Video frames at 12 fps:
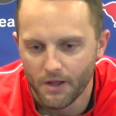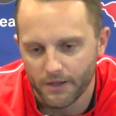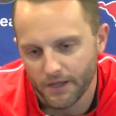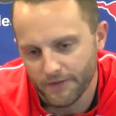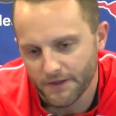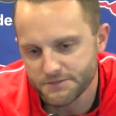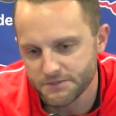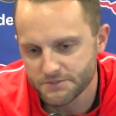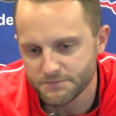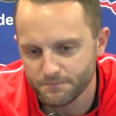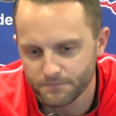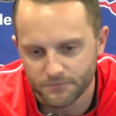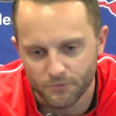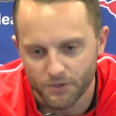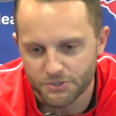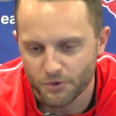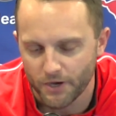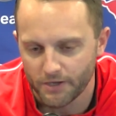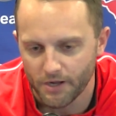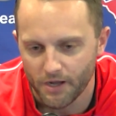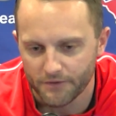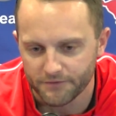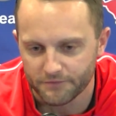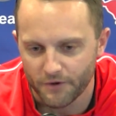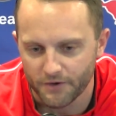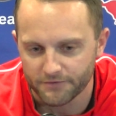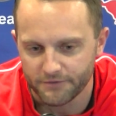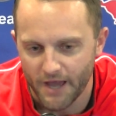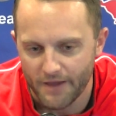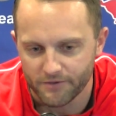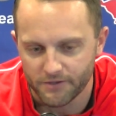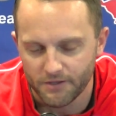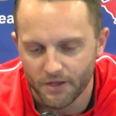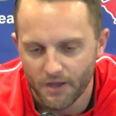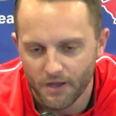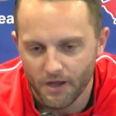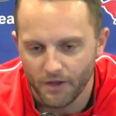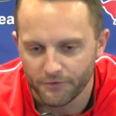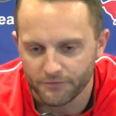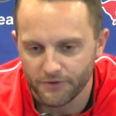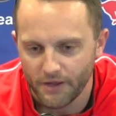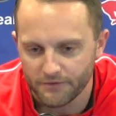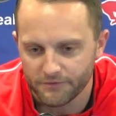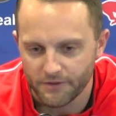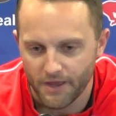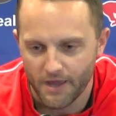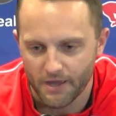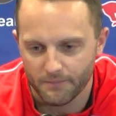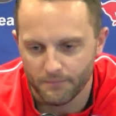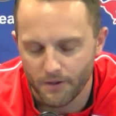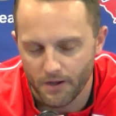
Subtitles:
Again, that's just what Trey does. He's very savvy, understands the game.